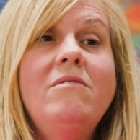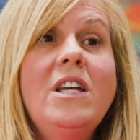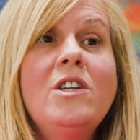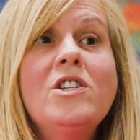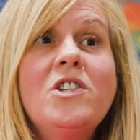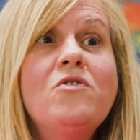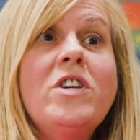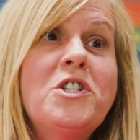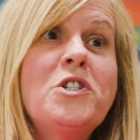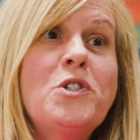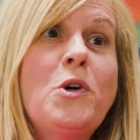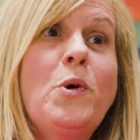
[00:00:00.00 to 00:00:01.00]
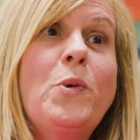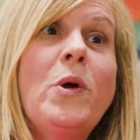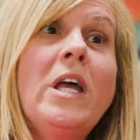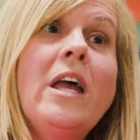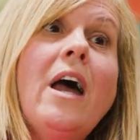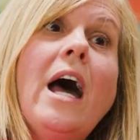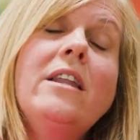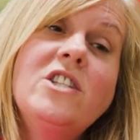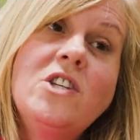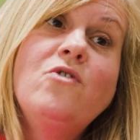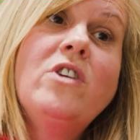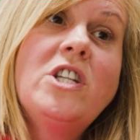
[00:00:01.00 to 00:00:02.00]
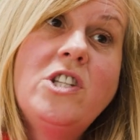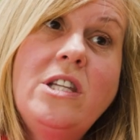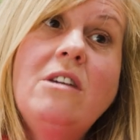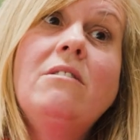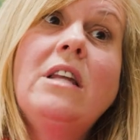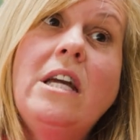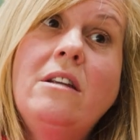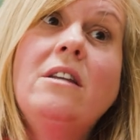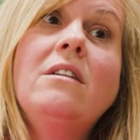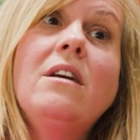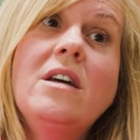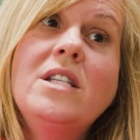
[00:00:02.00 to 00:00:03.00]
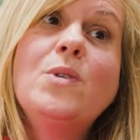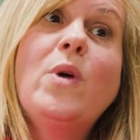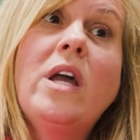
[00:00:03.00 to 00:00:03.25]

It's enriched us all, and it's enriched their learning as